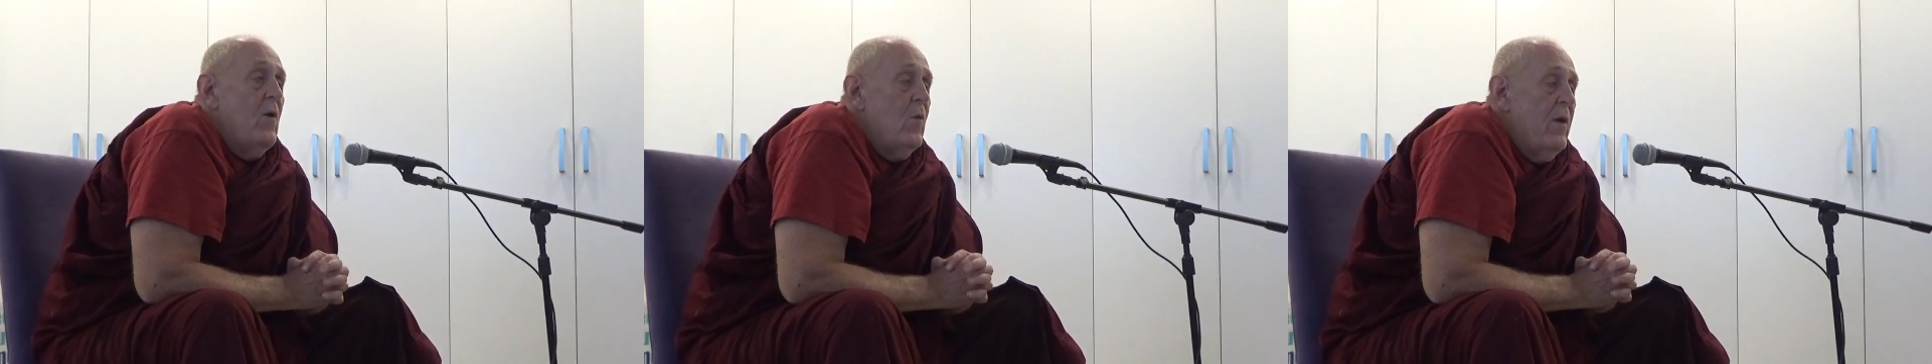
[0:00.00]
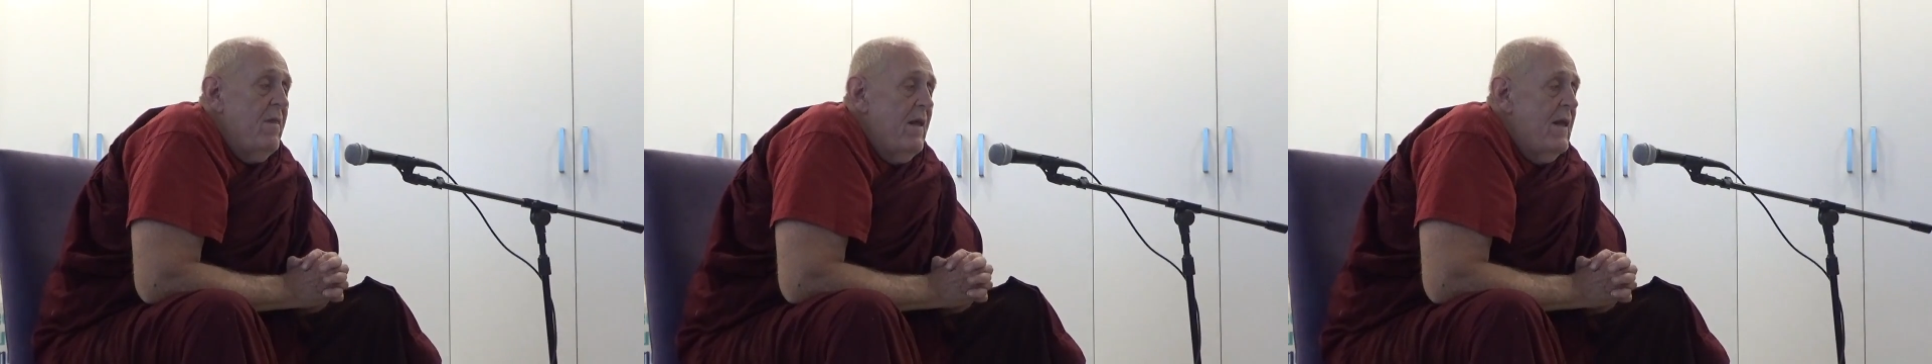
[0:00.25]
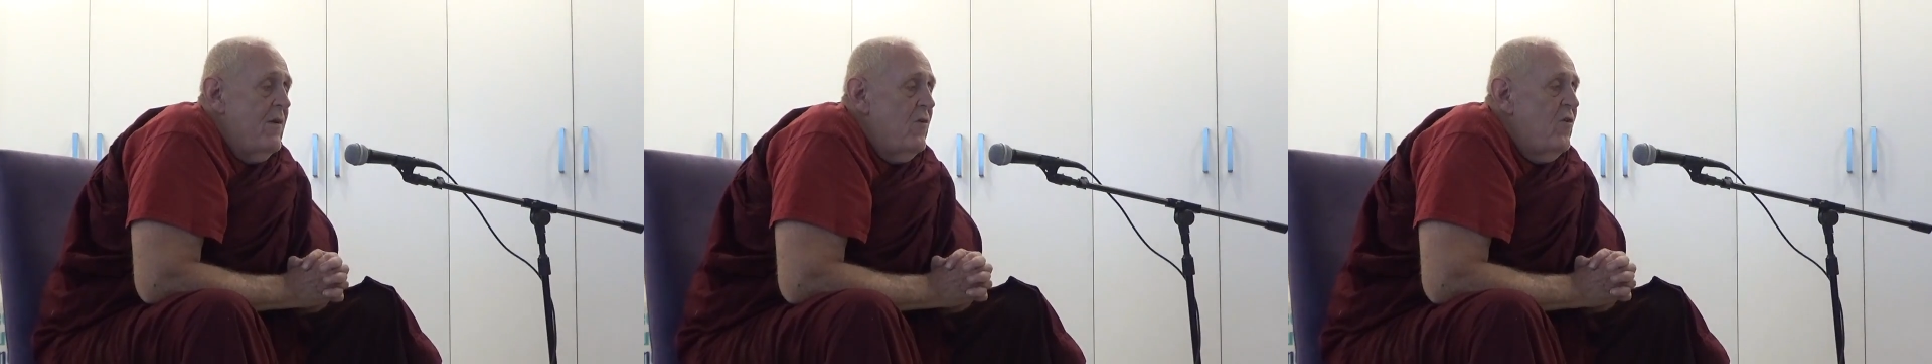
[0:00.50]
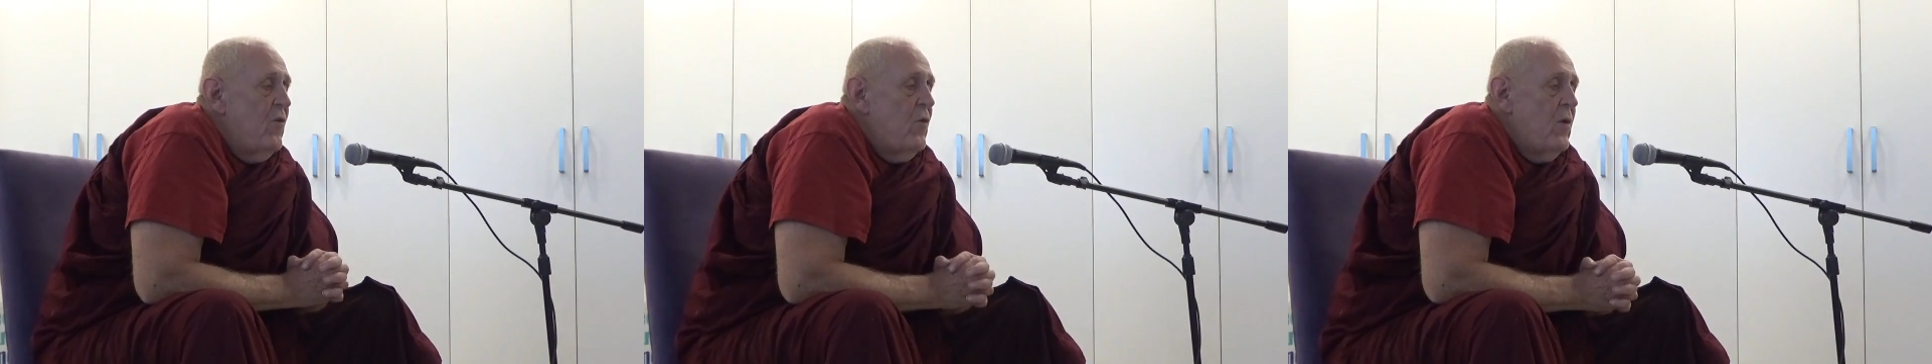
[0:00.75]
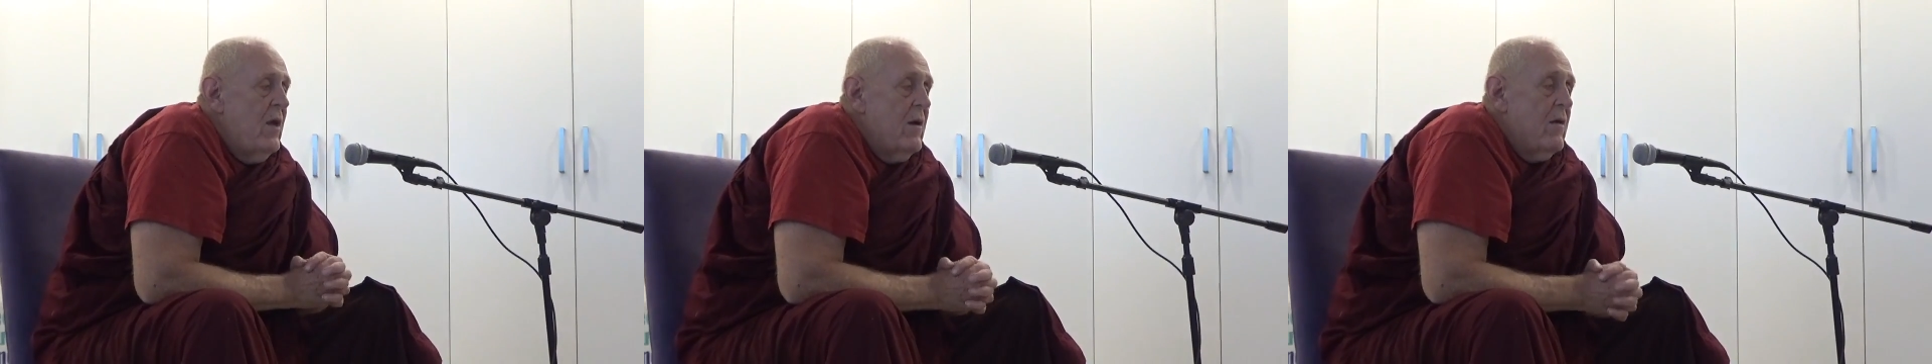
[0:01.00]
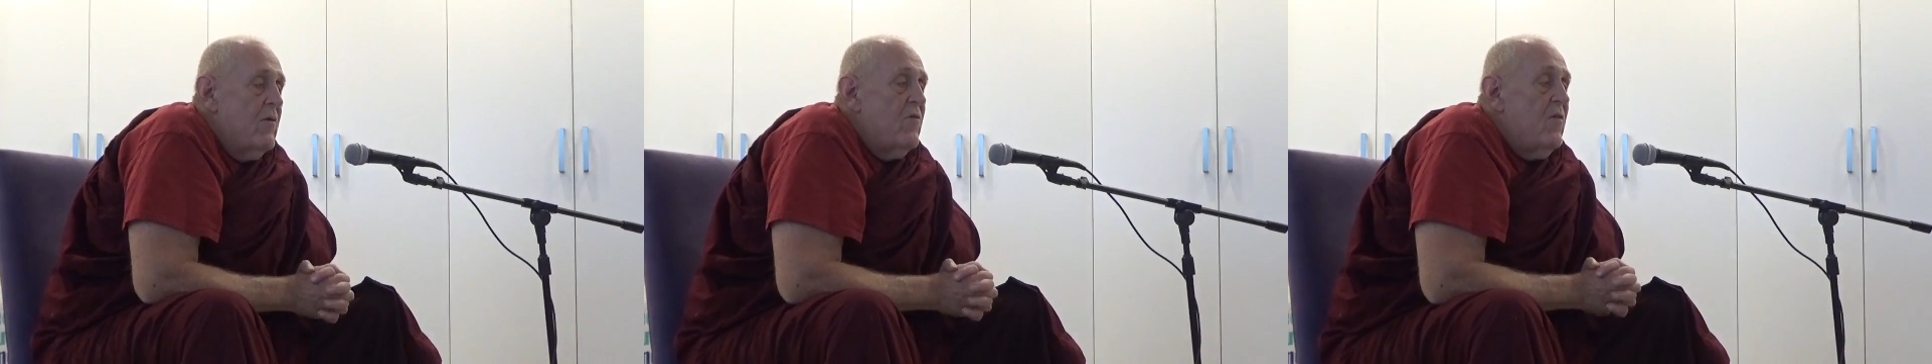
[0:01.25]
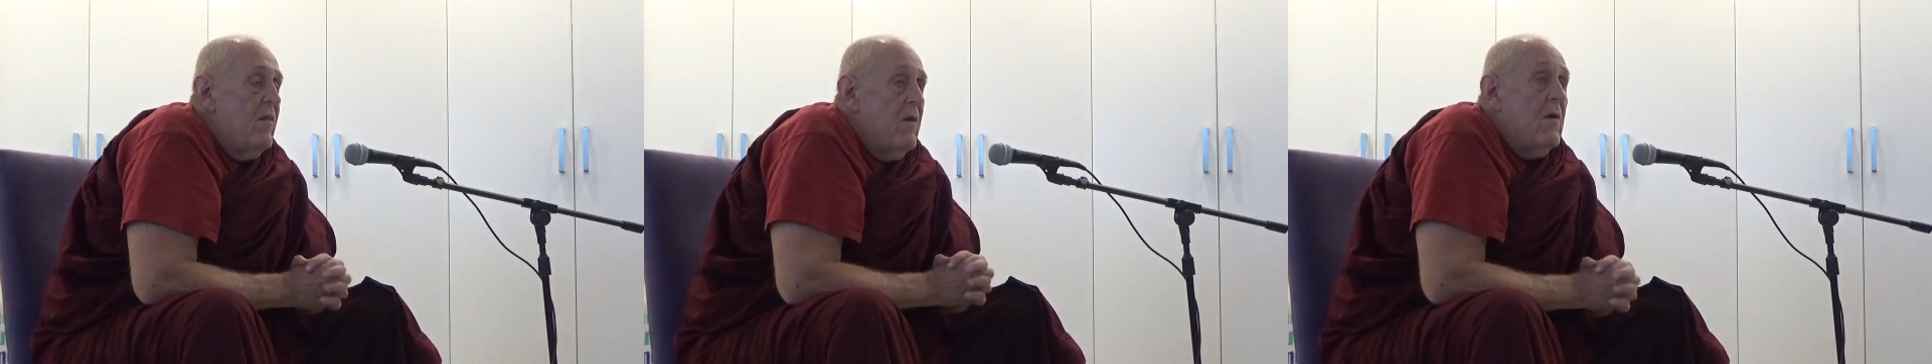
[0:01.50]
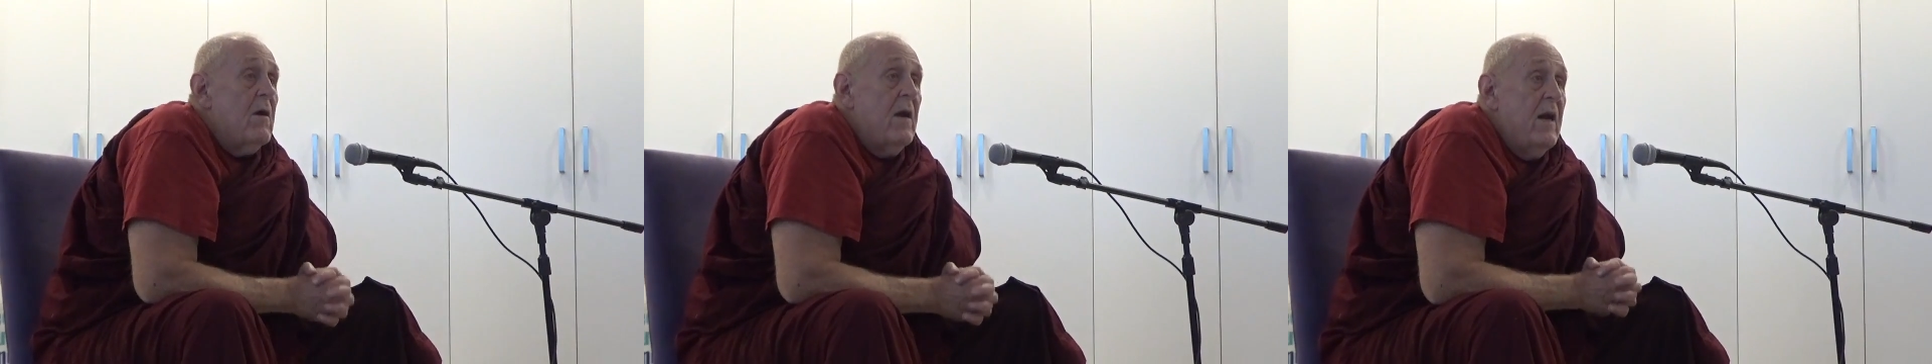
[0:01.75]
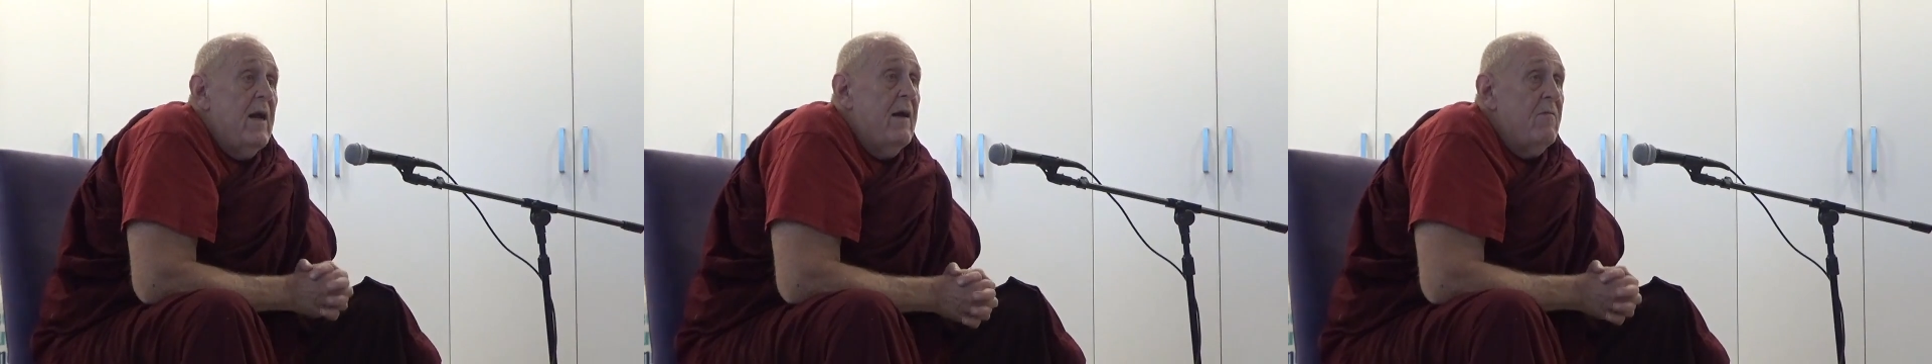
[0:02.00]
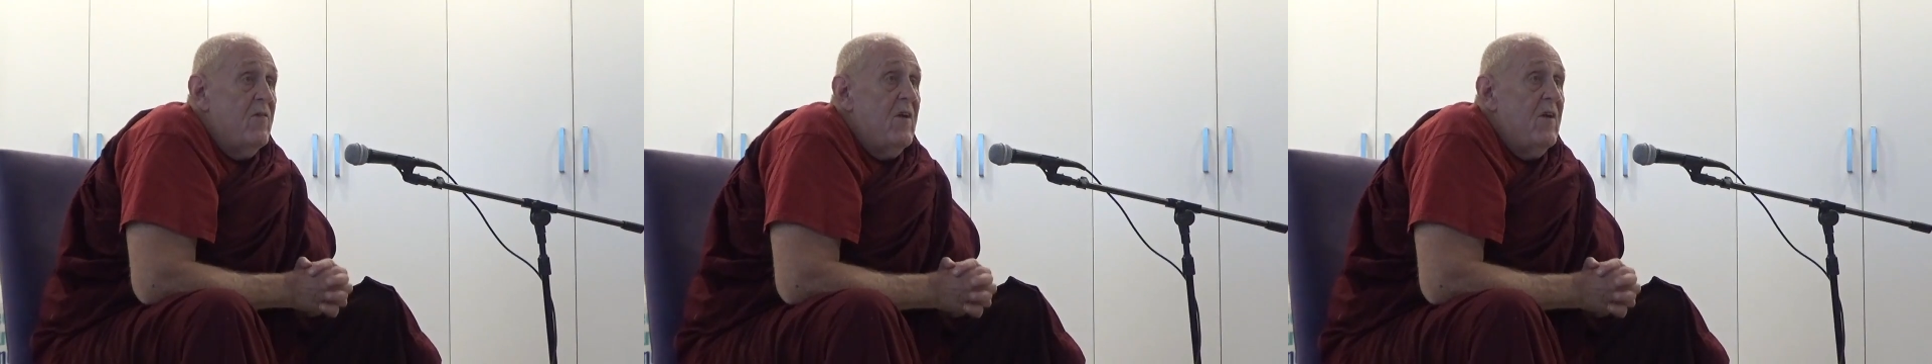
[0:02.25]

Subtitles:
within 2 years, they're going to have